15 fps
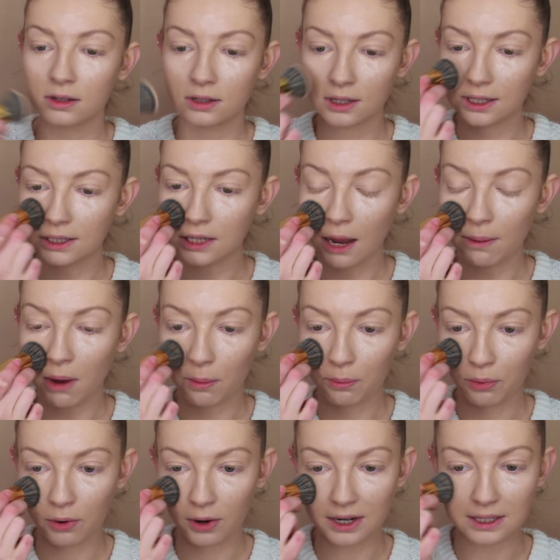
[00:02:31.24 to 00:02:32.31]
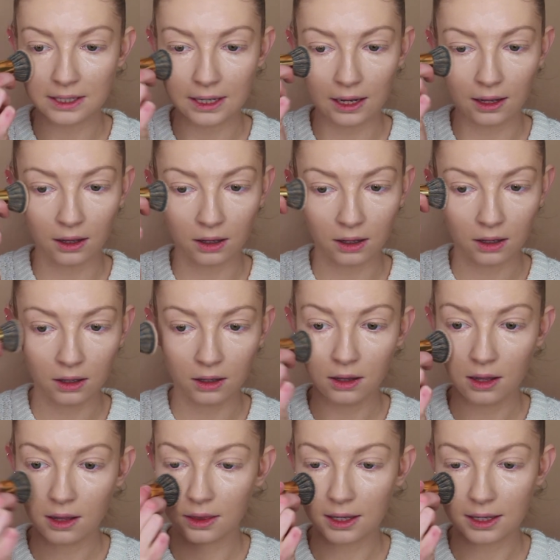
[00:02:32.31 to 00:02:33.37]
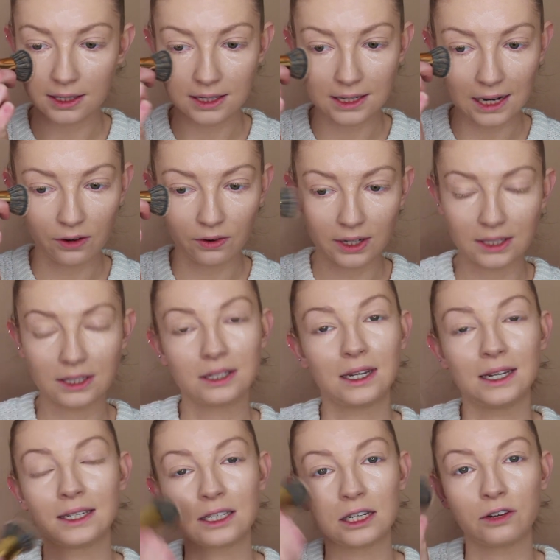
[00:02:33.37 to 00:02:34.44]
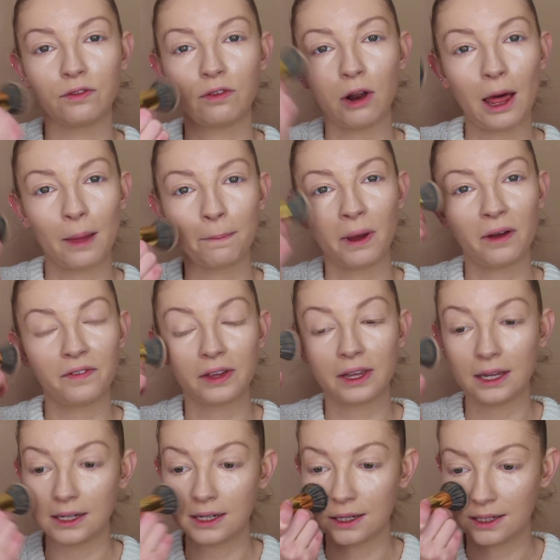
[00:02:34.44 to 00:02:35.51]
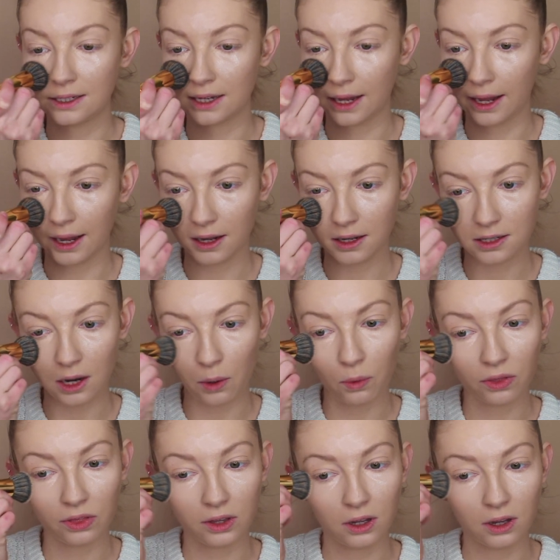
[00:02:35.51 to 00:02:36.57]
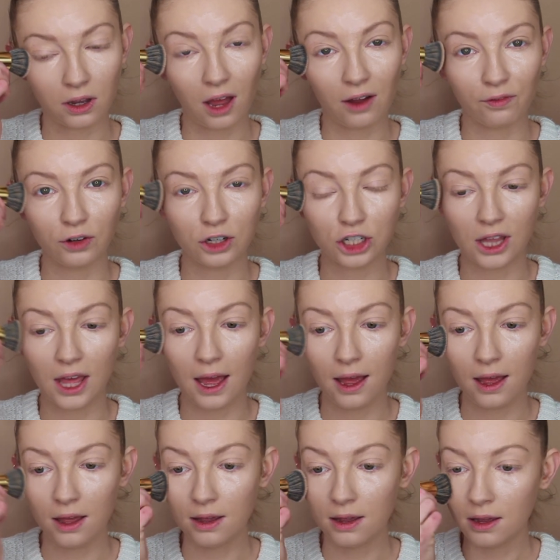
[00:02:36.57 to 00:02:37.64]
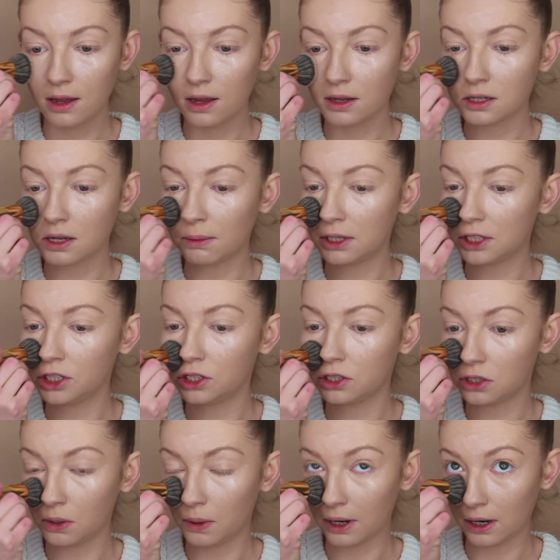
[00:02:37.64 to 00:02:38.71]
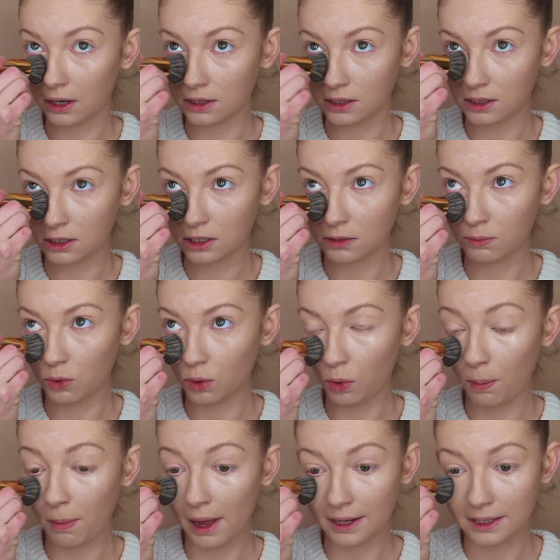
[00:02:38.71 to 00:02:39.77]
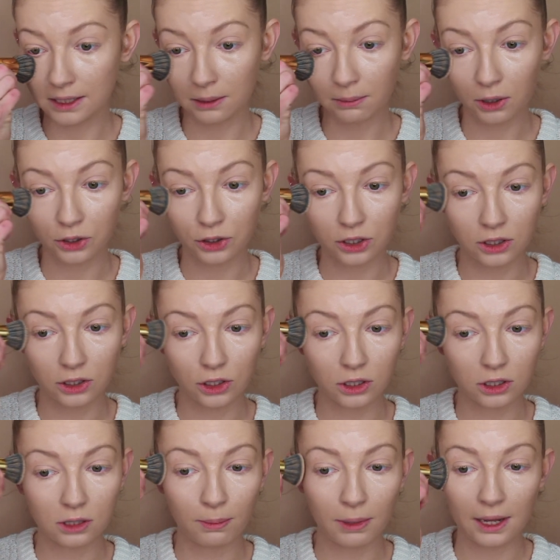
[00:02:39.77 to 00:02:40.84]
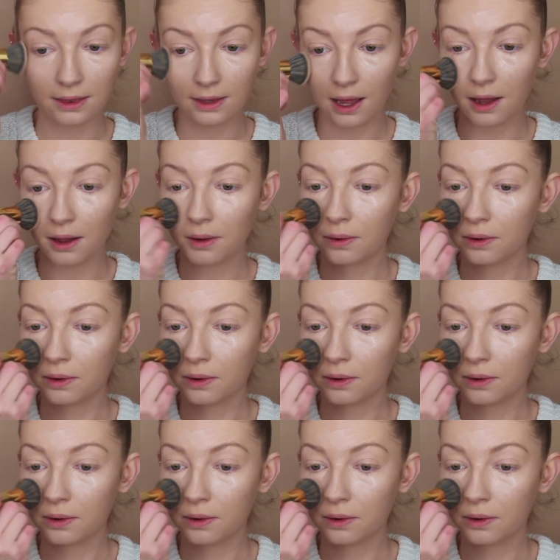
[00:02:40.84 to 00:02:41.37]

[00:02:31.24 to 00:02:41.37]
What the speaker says: So this time I'm pressing the concealer in instead of like buffing it into the skin because I want the coverage there. So I'm literally just doing small patting motions just to blend that.